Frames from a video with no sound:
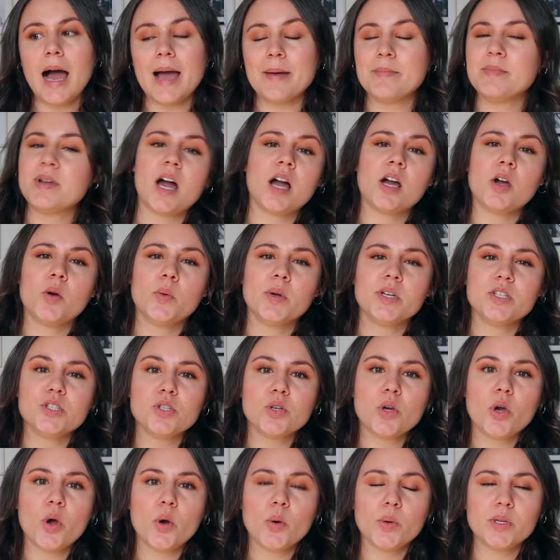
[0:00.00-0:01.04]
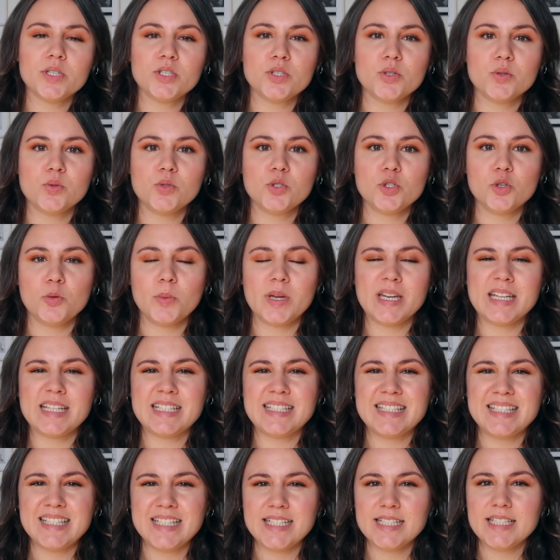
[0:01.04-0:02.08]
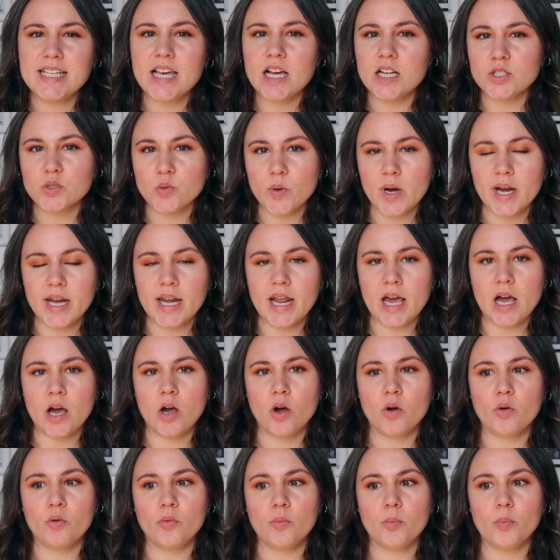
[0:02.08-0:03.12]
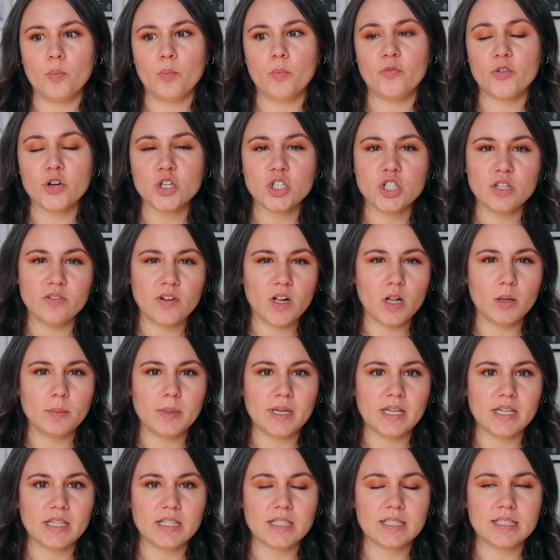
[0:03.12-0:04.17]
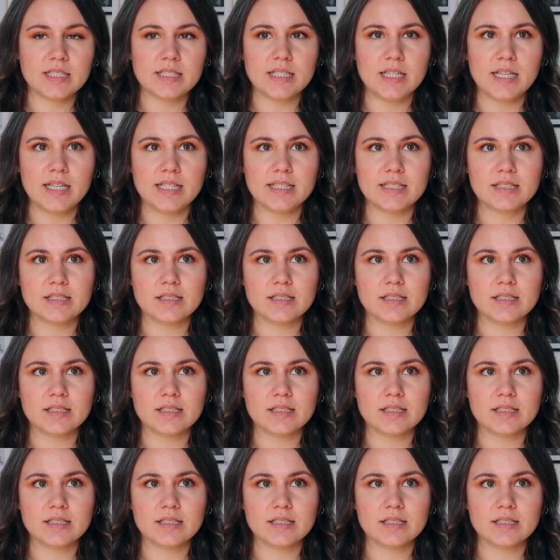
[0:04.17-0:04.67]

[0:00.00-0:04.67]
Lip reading: I'm not going to go into too many details right now, first of all because